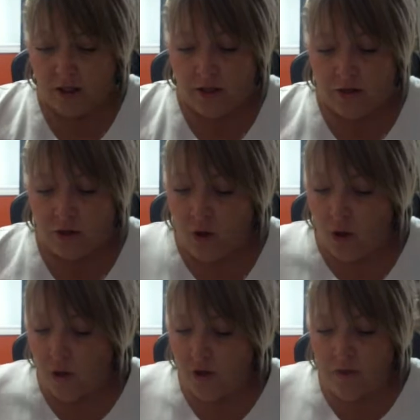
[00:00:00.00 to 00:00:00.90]

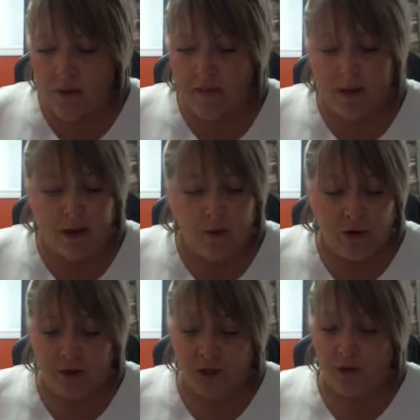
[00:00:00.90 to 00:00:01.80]
So there may be one
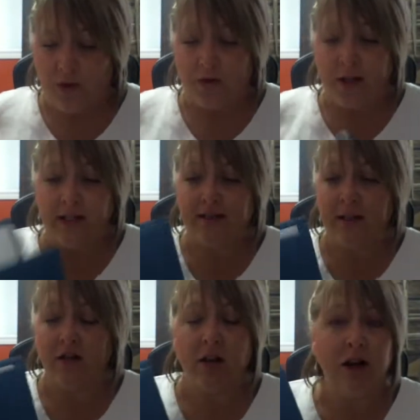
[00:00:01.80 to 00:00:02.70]
or two other things
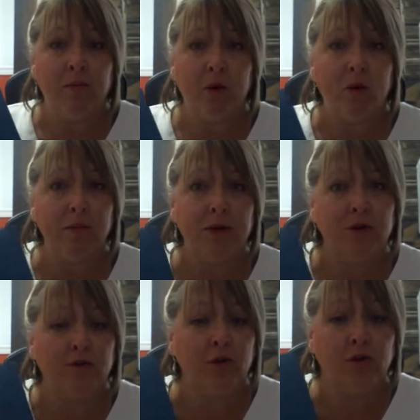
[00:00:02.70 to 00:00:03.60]
that'll come home in your
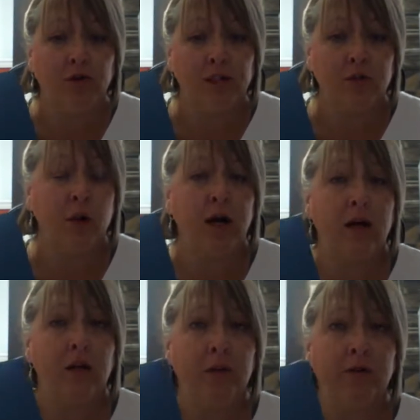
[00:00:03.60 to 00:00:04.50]
folder as
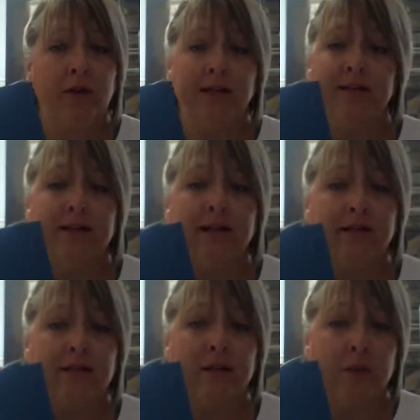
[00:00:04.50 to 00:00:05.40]
well, but this
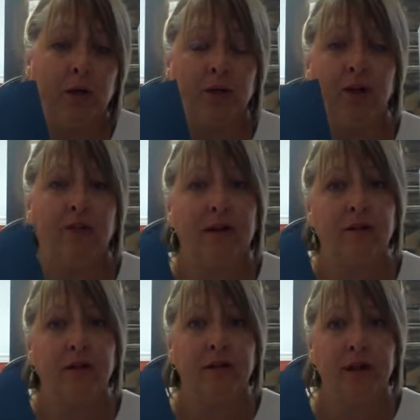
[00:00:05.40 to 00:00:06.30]
is the bulk of
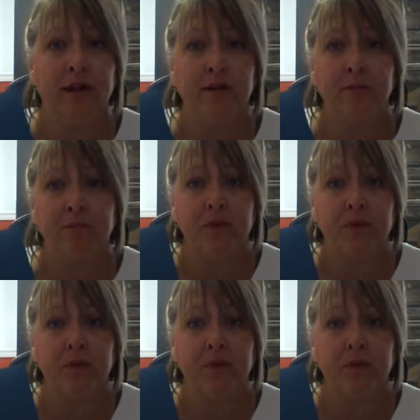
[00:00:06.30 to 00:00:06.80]
everything.